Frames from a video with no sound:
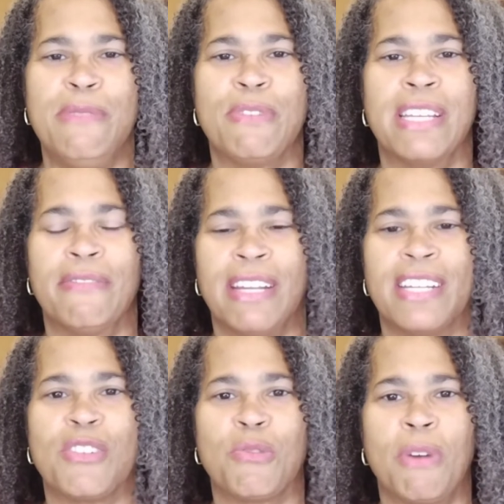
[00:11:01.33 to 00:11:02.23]
He would get
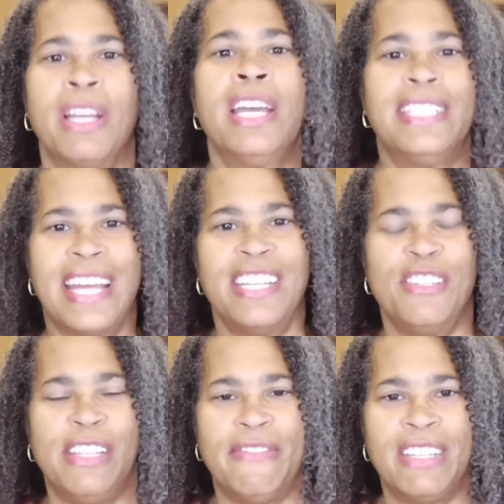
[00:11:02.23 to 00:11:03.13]
ready to go to work. Daddy,
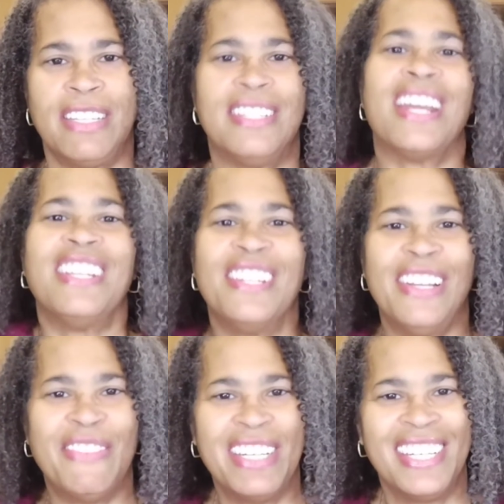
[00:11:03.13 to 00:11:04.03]
you leaving? Daddy, you
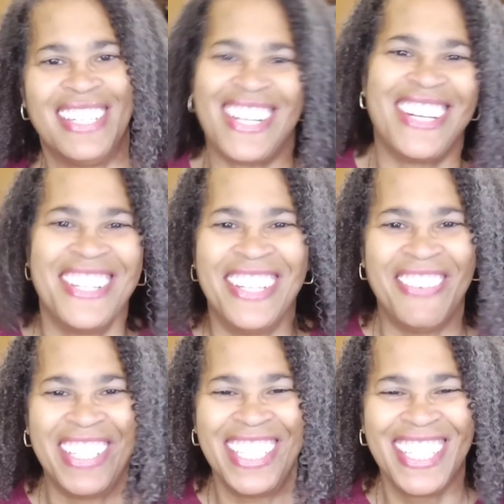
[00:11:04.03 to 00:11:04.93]
leaving? Daddy, you
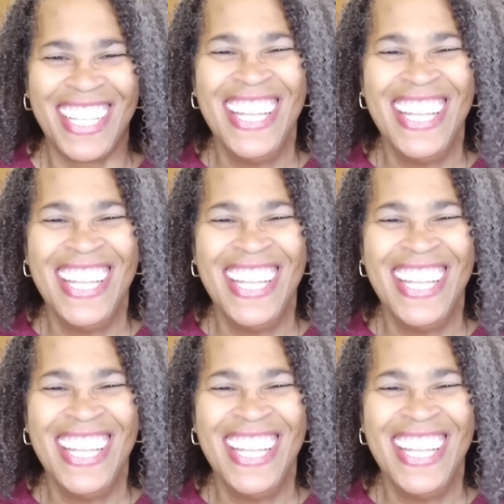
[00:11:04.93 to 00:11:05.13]
leaving?